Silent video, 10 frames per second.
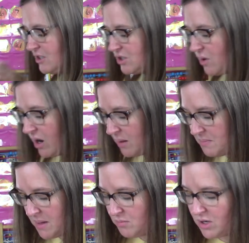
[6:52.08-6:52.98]
so our
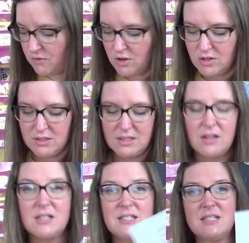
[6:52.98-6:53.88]
memory verse now
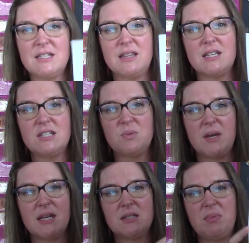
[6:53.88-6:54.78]
this isn't this
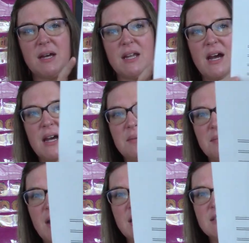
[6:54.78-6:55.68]
week's but um
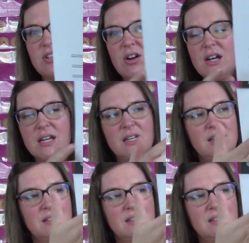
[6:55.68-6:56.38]
i started